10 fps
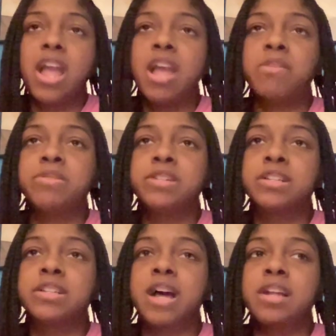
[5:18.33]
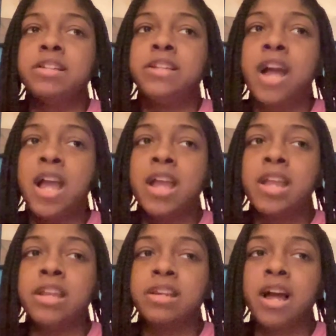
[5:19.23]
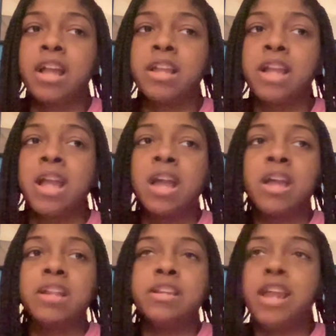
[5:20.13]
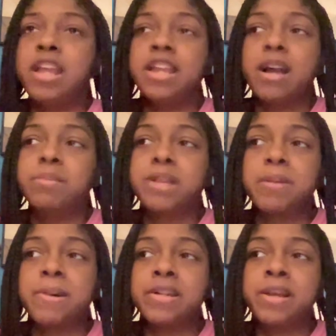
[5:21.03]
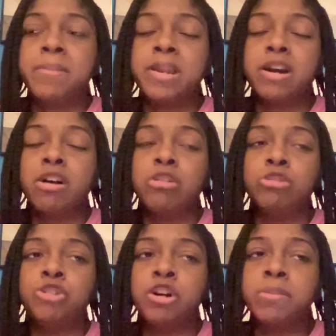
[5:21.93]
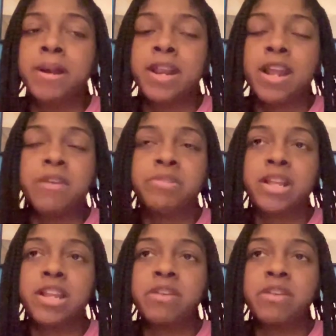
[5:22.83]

that it was just like dang, like they kept talking about they made a whole joke about it and everything.